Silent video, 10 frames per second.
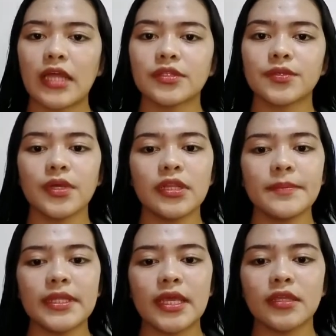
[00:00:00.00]
And to
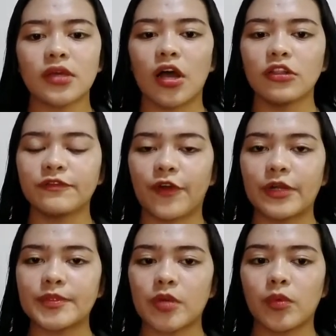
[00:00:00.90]
eliminate all
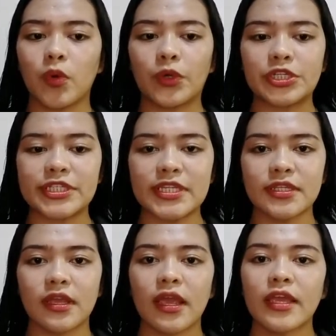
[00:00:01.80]
forms of
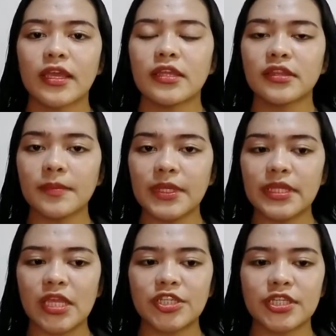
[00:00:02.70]
coercion,
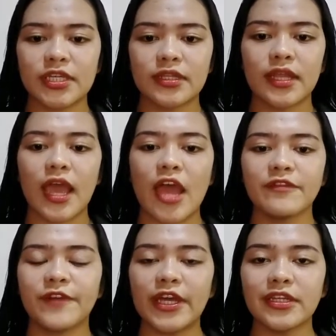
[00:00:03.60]
intimidation,
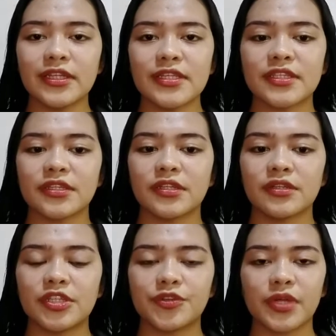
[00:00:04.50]
and violence in
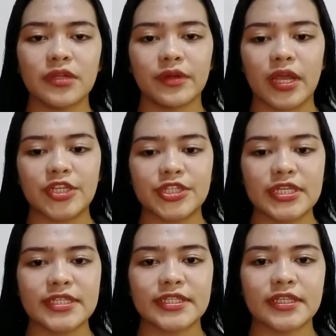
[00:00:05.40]
industrial
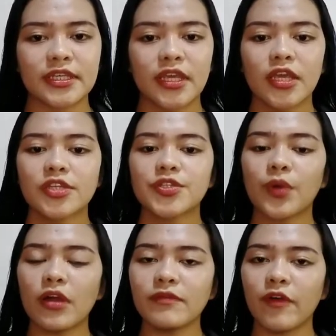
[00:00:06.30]
relations,
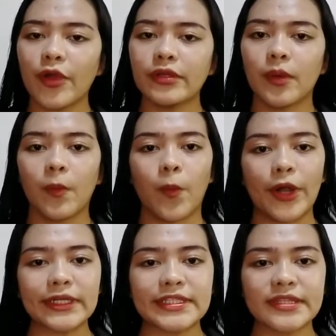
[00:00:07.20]
to avoid
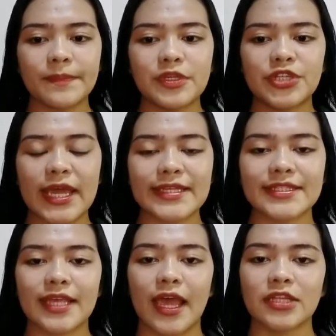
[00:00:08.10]
work
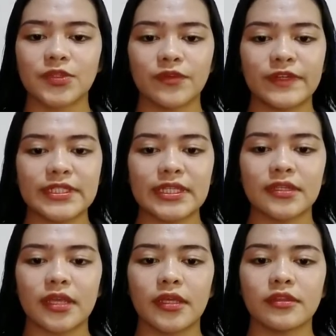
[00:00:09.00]
stoppages, and to
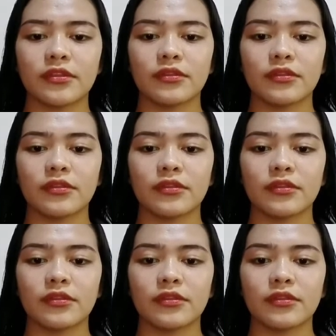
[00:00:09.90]
facilitate